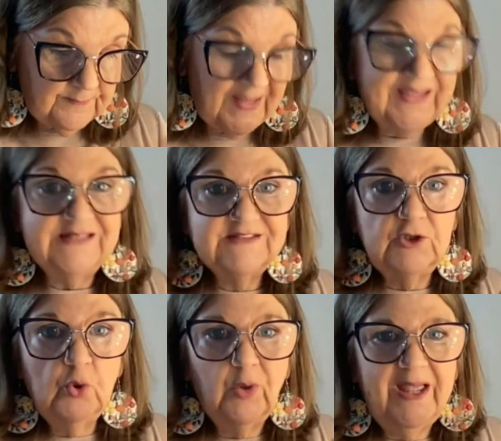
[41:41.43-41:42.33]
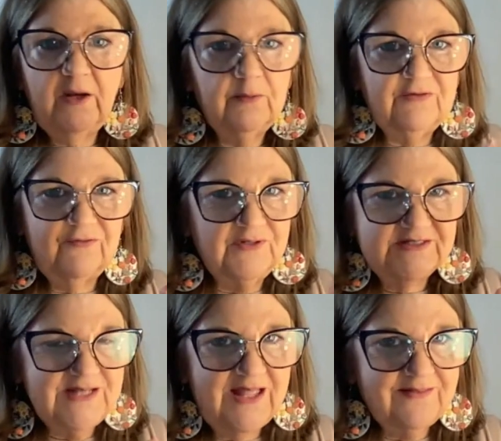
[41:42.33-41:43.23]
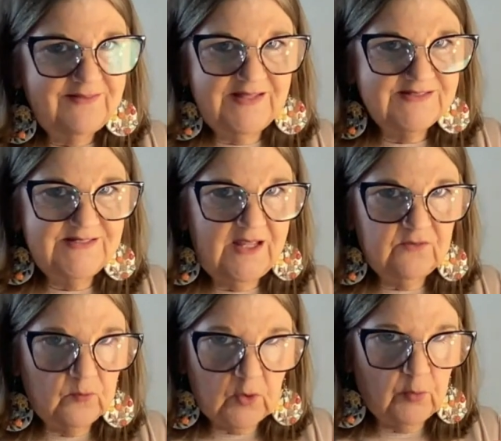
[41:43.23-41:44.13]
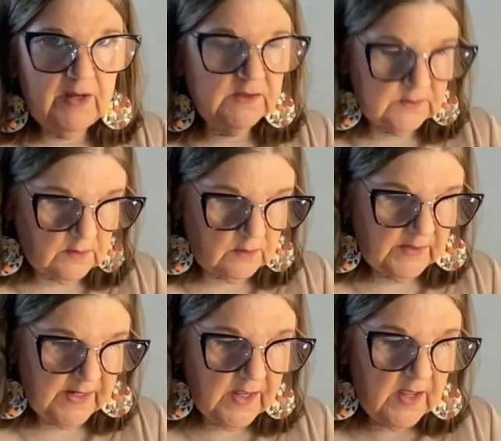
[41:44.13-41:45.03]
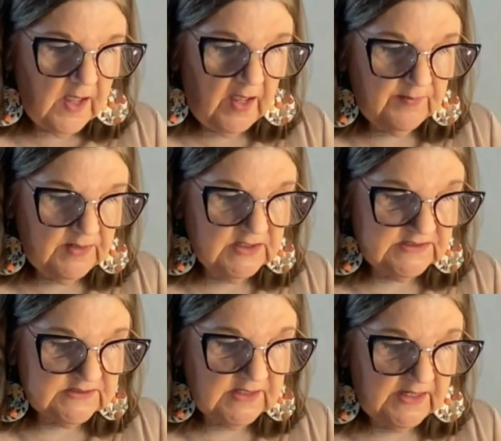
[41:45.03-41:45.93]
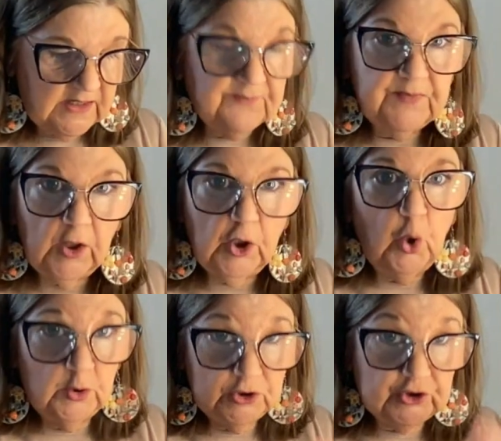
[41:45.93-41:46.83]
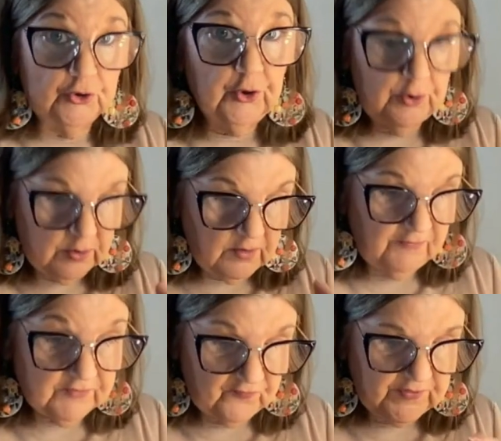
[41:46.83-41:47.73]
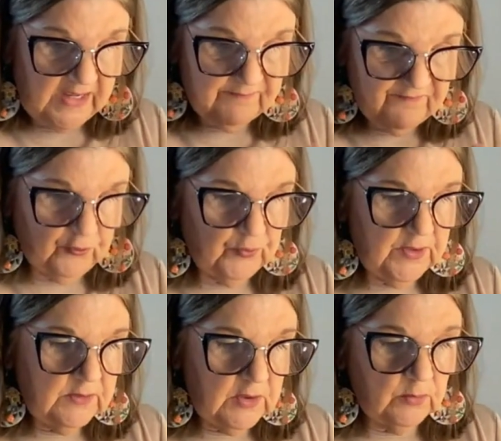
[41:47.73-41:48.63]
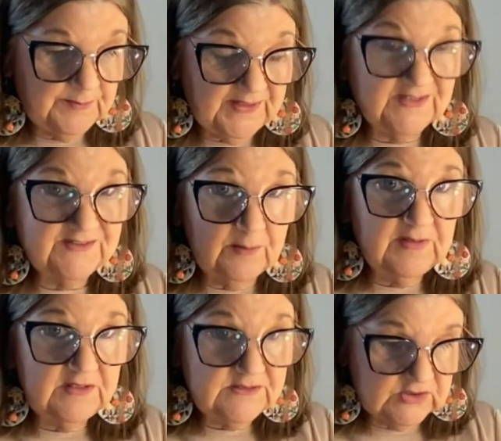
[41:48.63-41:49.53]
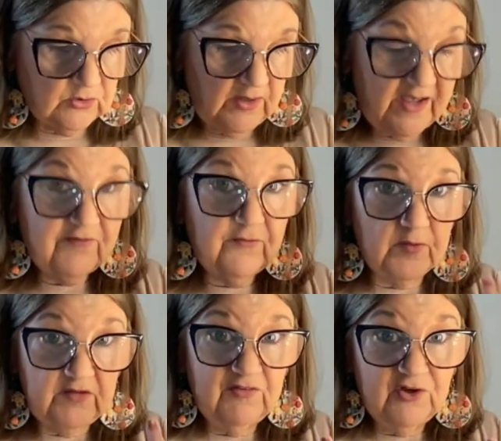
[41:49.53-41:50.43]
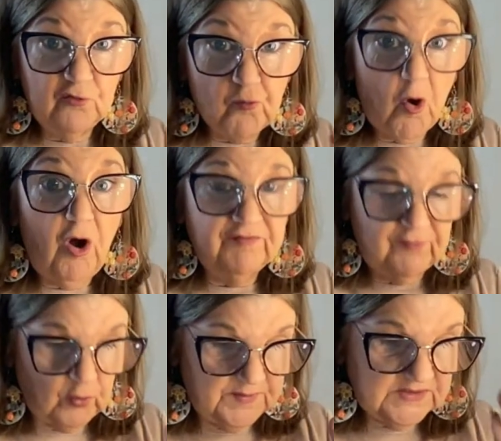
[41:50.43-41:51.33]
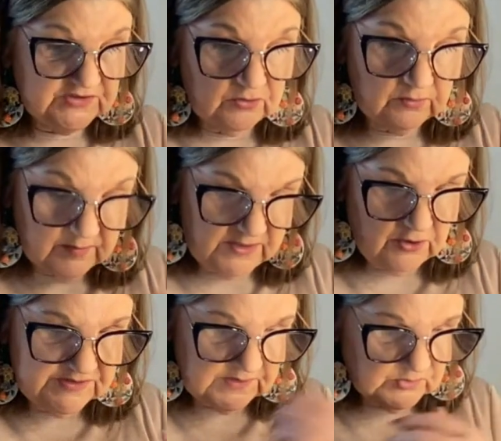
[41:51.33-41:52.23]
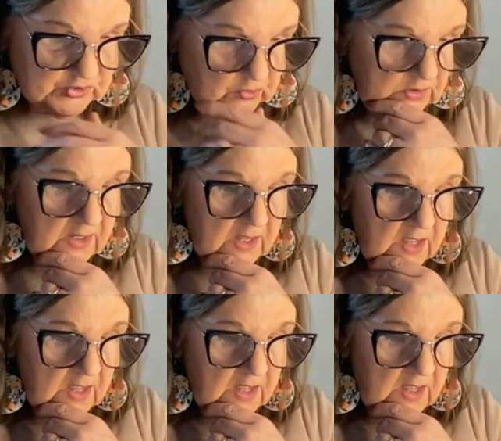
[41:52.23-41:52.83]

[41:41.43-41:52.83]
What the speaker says: I can't say no calorie food. It's not, that's not correct. Okay. I mean, it's like a lower sugar type food, because some of these still have, even in raw form, they still carry some sugar.